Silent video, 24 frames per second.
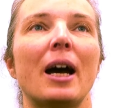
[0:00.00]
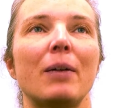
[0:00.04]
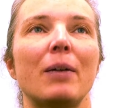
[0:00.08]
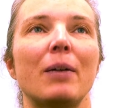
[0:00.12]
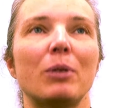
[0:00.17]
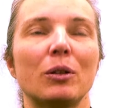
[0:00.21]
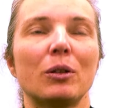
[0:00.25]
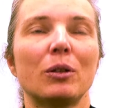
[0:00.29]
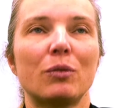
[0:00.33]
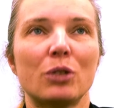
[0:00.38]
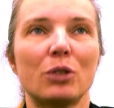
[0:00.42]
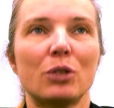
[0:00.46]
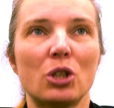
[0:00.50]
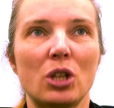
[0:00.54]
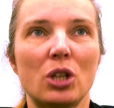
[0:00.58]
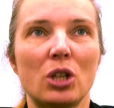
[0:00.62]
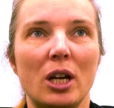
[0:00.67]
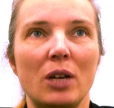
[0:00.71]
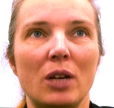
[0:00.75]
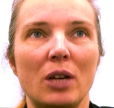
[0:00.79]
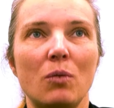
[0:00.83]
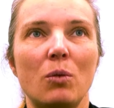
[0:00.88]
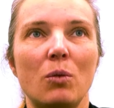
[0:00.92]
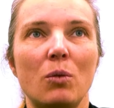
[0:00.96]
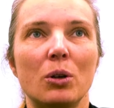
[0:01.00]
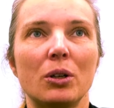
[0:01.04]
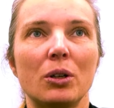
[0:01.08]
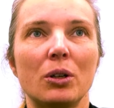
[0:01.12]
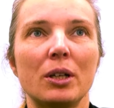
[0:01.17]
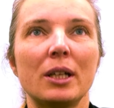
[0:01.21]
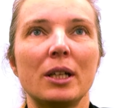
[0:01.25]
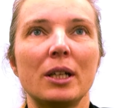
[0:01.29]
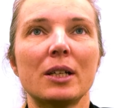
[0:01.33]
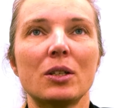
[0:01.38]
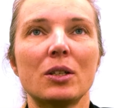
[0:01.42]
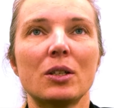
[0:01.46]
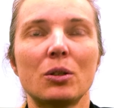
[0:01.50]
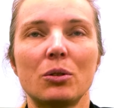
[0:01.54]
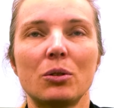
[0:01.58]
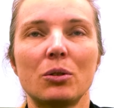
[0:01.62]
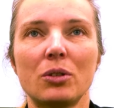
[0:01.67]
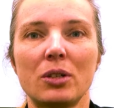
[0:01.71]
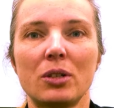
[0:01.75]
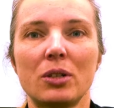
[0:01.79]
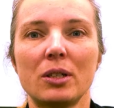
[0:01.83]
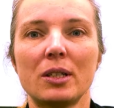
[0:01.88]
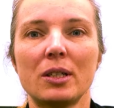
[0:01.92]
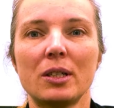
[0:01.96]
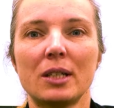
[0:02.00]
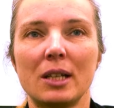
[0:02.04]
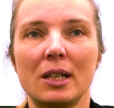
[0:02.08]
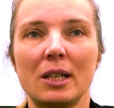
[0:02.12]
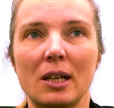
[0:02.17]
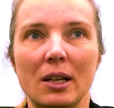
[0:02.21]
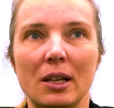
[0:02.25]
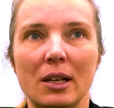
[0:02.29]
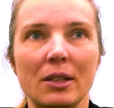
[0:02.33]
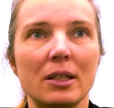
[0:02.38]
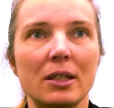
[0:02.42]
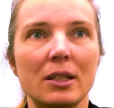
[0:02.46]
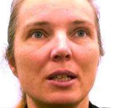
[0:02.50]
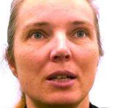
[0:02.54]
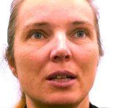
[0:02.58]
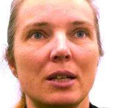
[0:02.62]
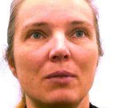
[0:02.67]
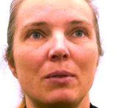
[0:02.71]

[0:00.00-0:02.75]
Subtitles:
I worked for Jane Wernick Associates in London,